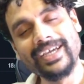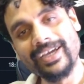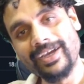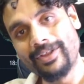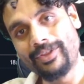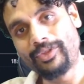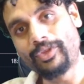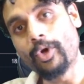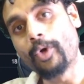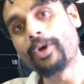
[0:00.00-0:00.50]

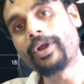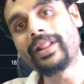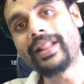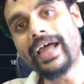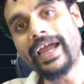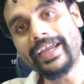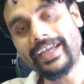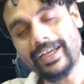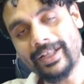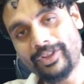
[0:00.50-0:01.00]
Throw a
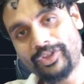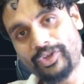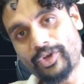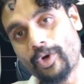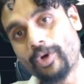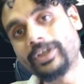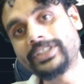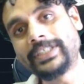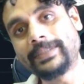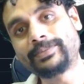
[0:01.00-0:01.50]
like,
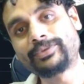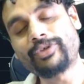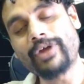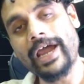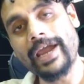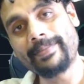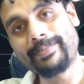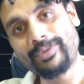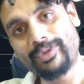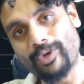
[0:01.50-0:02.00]
throw a
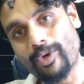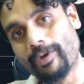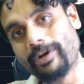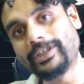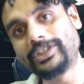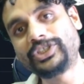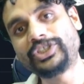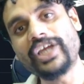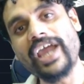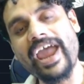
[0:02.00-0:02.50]
subscribe, throw
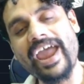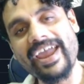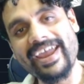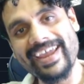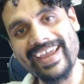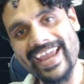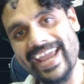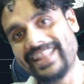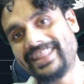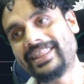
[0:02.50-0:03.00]
a share,
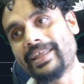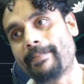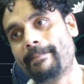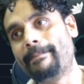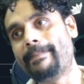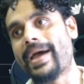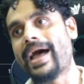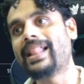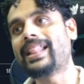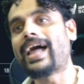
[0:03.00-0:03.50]
hit the
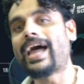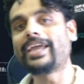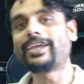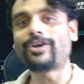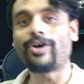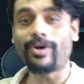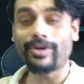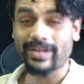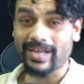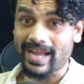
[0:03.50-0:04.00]
bell
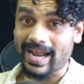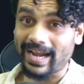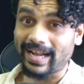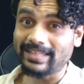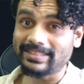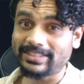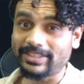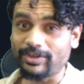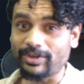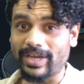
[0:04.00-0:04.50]
icon, and
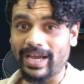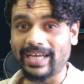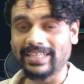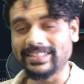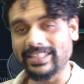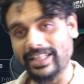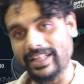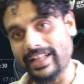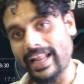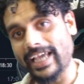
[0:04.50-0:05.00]
I'll see you
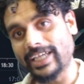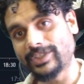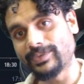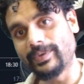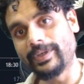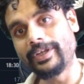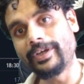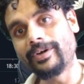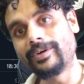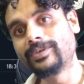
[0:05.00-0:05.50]
guys in the next
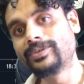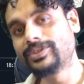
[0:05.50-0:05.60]
video.